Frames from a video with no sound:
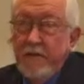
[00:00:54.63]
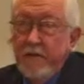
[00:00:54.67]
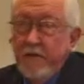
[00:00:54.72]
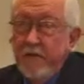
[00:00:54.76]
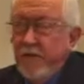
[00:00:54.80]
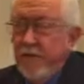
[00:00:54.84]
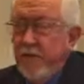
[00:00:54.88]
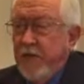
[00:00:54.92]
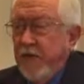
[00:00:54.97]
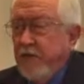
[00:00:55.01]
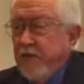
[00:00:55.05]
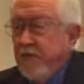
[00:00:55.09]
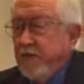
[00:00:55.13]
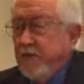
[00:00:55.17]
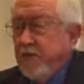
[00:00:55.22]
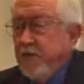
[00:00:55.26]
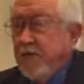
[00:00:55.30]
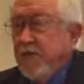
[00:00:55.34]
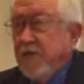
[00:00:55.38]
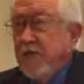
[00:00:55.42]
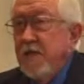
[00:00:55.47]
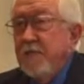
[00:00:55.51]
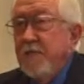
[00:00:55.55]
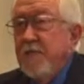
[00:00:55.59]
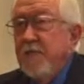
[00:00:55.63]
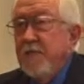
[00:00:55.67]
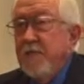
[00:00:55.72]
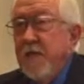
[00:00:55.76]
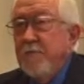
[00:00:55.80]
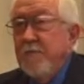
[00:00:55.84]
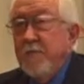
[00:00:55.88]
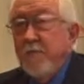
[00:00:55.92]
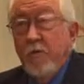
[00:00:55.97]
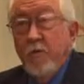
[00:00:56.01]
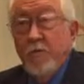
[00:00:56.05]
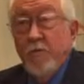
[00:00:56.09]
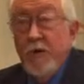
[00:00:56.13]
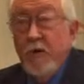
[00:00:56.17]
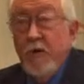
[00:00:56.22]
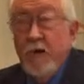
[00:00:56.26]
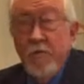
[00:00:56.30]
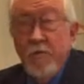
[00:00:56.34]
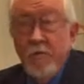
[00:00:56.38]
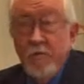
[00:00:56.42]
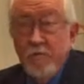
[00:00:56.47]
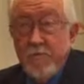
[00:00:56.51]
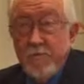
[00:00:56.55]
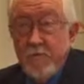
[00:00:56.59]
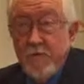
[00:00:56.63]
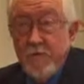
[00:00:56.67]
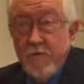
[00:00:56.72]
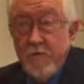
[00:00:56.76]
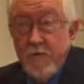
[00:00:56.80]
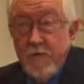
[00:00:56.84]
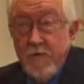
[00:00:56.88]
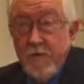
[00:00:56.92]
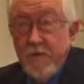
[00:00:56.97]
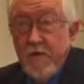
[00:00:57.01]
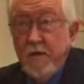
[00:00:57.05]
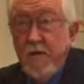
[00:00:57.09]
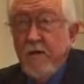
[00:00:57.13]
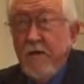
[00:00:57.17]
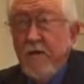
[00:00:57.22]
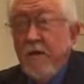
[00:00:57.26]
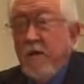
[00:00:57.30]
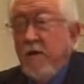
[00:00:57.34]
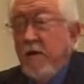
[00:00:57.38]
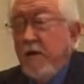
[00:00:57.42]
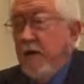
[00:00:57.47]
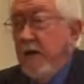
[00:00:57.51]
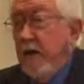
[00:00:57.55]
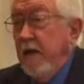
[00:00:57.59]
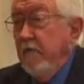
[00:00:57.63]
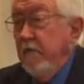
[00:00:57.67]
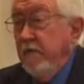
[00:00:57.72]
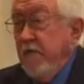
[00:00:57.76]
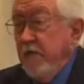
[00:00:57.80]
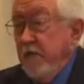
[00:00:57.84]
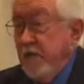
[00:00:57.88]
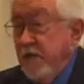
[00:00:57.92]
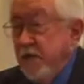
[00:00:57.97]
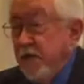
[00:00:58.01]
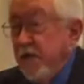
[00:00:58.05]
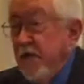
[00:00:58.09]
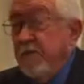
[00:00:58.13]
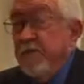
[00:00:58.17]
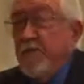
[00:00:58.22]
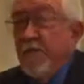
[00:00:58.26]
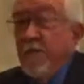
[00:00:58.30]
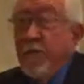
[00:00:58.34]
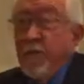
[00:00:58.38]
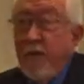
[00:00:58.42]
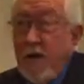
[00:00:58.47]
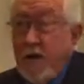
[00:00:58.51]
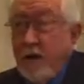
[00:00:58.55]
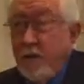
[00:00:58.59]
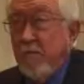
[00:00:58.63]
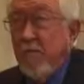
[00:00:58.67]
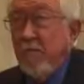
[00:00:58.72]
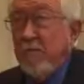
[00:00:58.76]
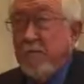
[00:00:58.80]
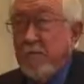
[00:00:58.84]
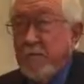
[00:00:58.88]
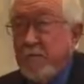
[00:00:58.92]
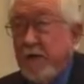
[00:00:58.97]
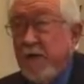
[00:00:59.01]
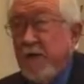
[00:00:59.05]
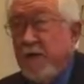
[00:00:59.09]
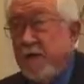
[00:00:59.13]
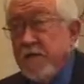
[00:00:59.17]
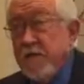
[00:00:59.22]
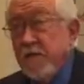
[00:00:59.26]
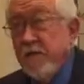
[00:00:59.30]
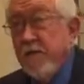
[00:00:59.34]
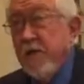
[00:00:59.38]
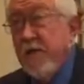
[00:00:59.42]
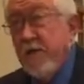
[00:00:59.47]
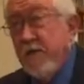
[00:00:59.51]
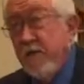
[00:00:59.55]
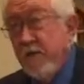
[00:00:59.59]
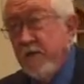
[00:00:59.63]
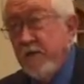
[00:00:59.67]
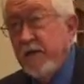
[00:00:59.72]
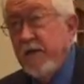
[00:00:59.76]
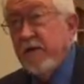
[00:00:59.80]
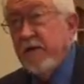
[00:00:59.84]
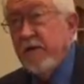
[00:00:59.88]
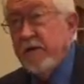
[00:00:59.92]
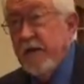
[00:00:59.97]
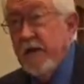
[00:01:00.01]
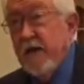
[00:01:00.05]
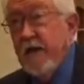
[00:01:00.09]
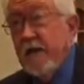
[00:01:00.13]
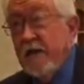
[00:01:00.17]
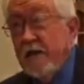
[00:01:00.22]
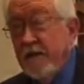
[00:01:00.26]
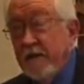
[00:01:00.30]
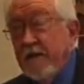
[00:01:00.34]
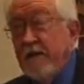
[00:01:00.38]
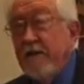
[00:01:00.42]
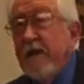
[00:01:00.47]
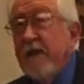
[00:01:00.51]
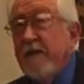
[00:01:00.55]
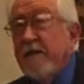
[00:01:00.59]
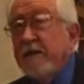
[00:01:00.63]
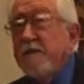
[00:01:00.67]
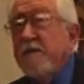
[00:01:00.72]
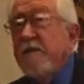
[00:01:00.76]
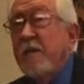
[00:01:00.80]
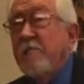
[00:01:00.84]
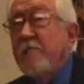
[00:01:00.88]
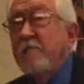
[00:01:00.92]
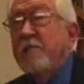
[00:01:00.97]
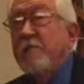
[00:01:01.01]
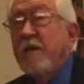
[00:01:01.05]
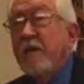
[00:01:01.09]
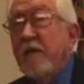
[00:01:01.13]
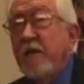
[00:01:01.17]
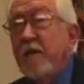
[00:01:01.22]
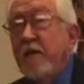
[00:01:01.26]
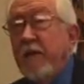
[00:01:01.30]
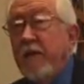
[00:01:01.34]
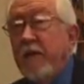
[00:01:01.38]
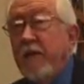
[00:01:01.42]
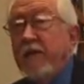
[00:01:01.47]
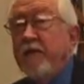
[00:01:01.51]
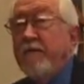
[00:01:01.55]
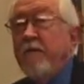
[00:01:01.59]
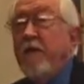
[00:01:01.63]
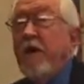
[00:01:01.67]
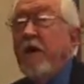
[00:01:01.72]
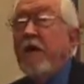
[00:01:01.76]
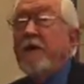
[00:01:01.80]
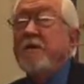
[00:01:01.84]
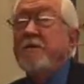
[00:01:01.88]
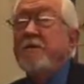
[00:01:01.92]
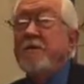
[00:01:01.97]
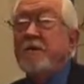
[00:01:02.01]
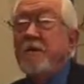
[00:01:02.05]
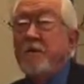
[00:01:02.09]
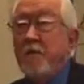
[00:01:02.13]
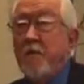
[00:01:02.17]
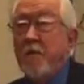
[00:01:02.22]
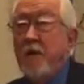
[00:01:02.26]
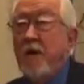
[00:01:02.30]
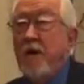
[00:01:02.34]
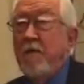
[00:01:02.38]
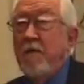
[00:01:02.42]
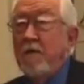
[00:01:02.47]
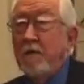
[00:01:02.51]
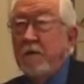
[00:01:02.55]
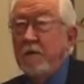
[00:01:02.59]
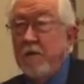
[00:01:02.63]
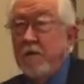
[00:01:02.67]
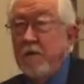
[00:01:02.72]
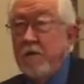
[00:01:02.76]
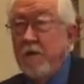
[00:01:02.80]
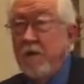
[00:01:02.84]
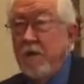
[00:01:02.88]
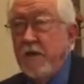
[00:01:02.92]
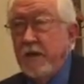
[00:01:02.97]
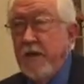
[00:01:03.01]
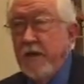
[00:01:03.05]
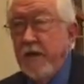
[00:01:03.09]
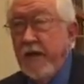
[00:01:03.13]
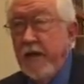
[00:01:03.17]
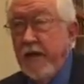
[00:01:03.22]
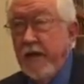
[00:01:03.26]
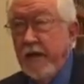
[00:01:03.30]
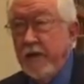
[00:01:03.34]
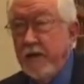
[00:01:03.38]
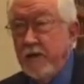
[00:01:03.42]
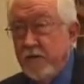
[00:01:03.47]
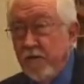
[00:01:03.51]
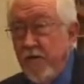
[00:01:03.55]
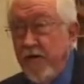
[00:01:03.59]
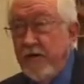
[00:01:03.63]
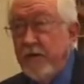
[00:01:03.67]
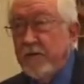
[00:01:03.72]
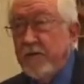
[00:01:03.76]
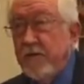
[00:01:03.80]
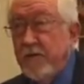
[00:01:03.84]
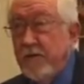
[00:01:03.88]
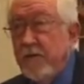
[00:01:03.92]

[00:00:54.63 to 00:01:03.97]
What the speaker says: You can think of them as conceptual problems, and if they're conceptual problems, then it's a matter of understanding the concepts that give rise to the problems and trying